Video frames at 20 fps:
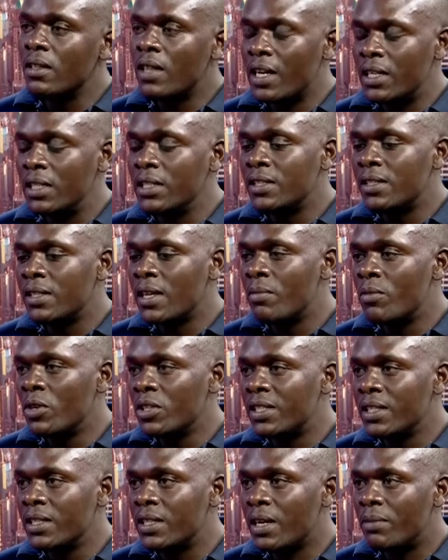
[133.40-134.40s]
That is the
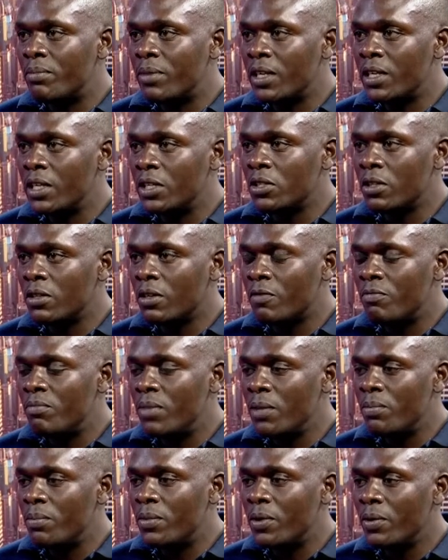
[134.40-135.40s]
most interpretation of
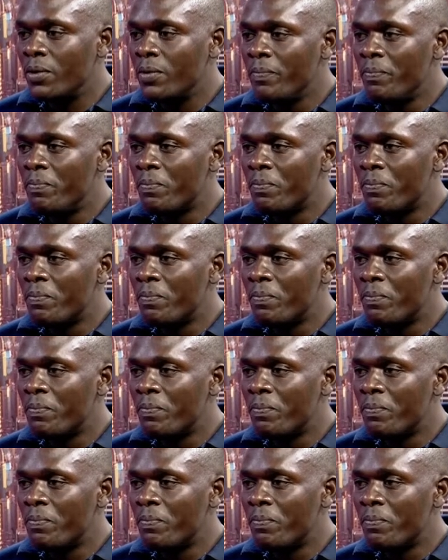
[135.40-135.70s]
people.